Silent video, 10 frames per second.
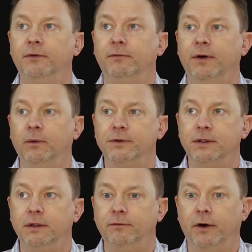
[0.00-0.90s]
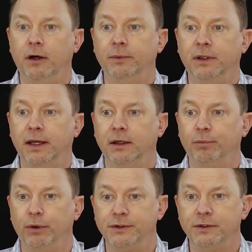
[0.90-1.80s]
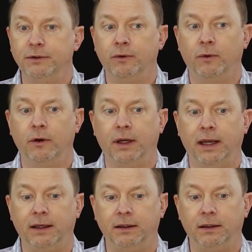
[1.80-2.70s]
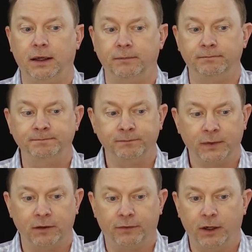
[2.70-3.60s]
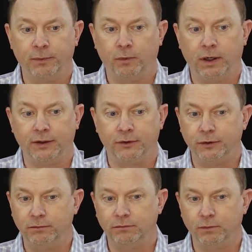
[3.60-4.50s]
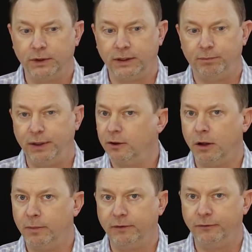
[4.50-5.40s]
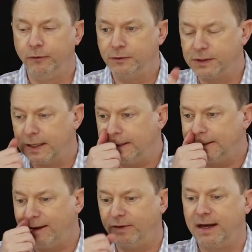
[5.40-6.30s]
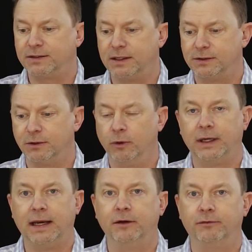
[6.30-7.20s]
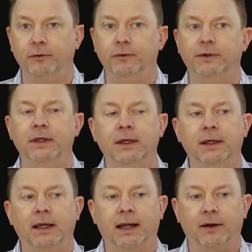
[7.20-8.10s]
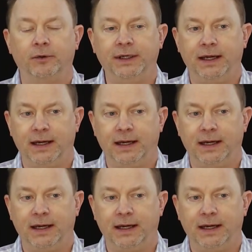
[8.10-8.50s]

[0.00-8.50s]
If I was in an environment like a prison or an environment where I couldn't really pick all my foods and I didn't have access to organic food and I only had